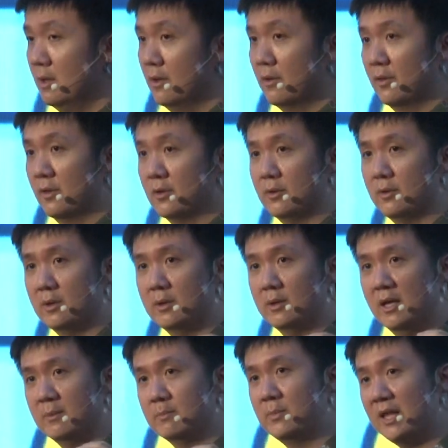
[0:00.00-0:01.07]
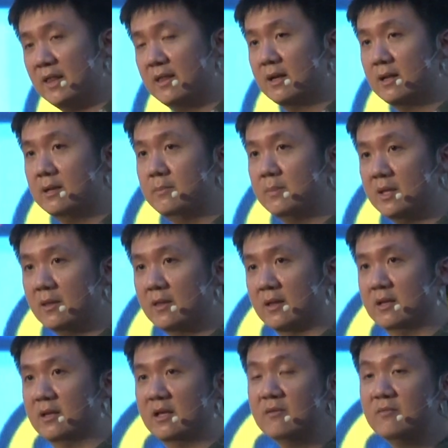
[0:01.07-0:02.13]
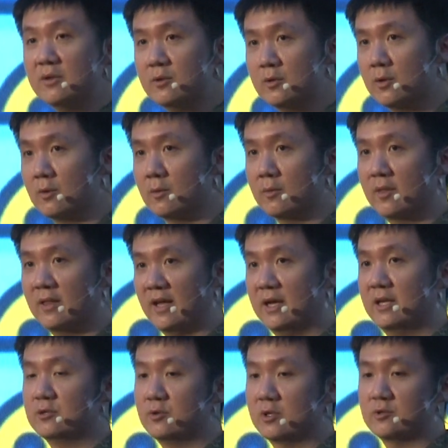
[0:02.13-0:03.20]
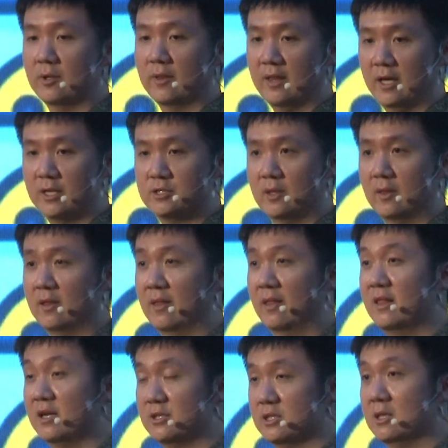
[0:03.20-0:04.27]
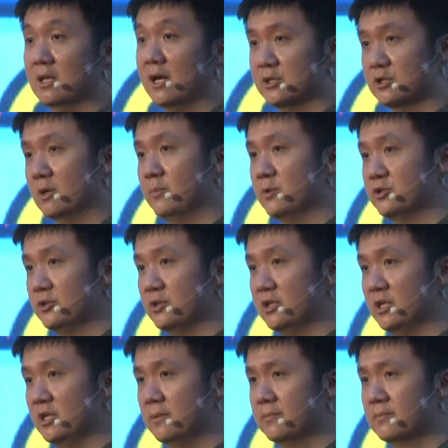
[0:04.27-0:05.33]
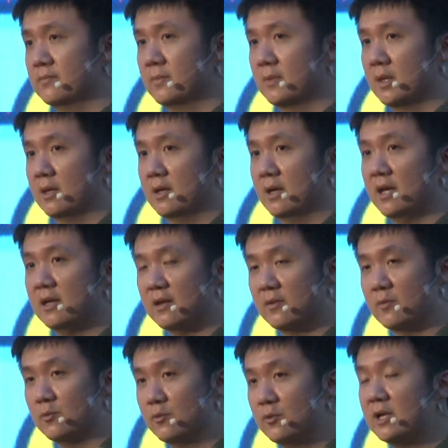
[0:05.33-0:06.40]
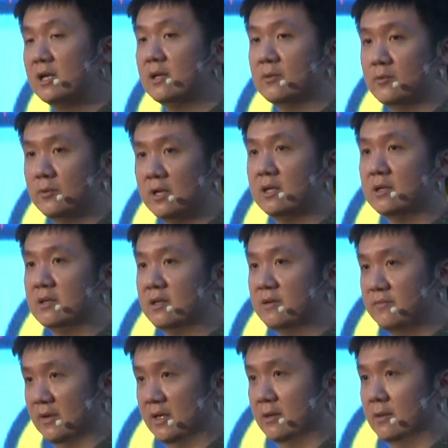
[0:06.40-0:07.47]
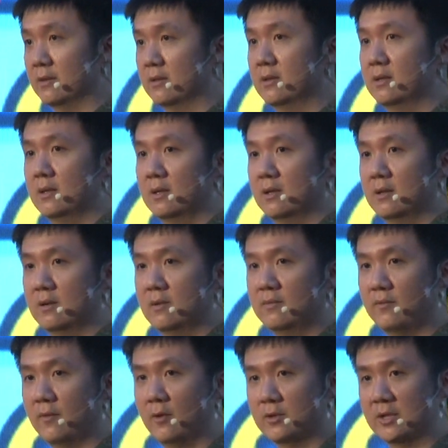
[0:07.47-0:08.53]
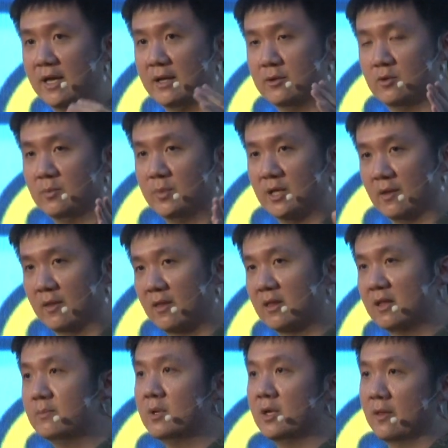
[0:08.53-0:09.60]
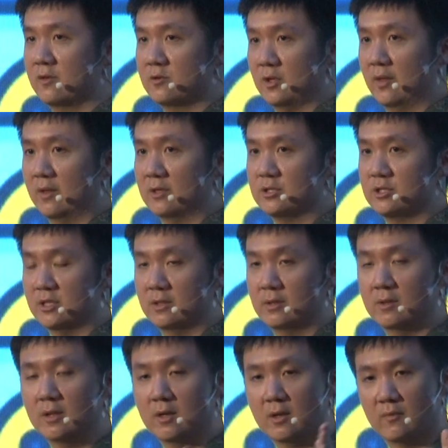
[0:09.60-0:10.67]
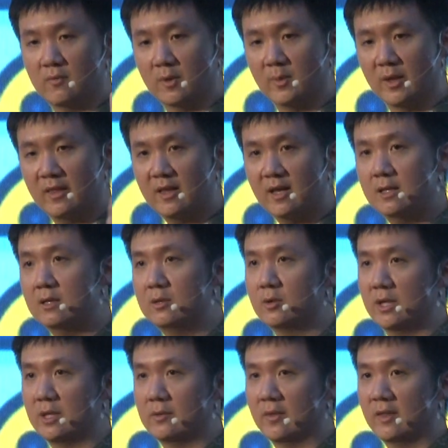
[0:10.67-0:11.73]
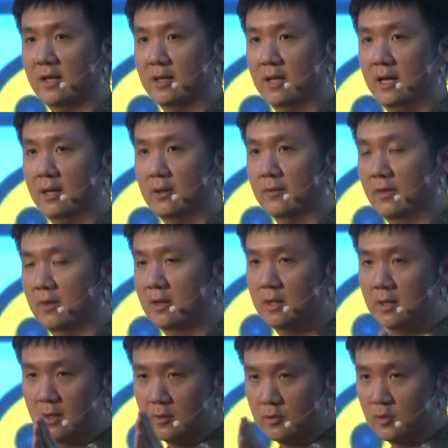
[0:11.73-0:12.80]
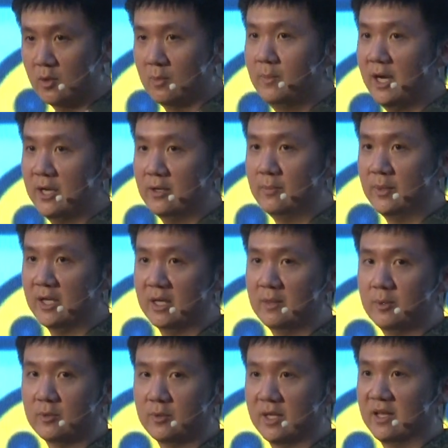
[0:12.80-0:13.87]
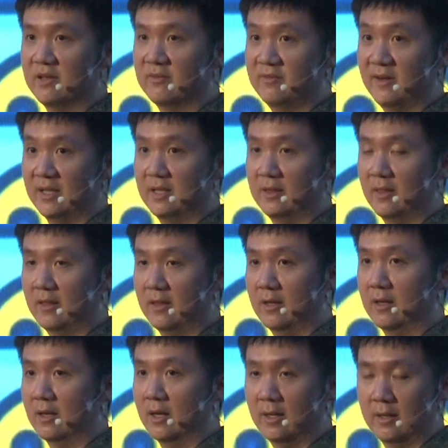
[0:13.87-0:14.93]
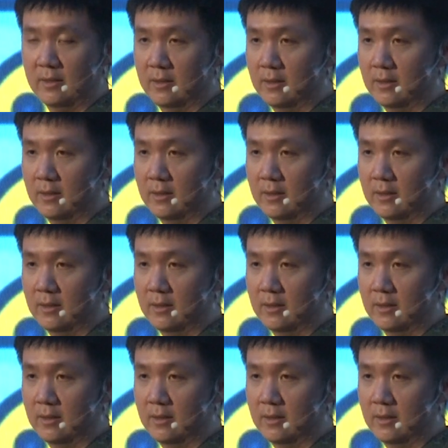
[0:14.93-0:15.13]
So it basically means that even though secondary transactions is such a large opportunity, it is really, really difficult for there to be a seamless transition from a seller looking to sell a house to a buyer being able to get the financing and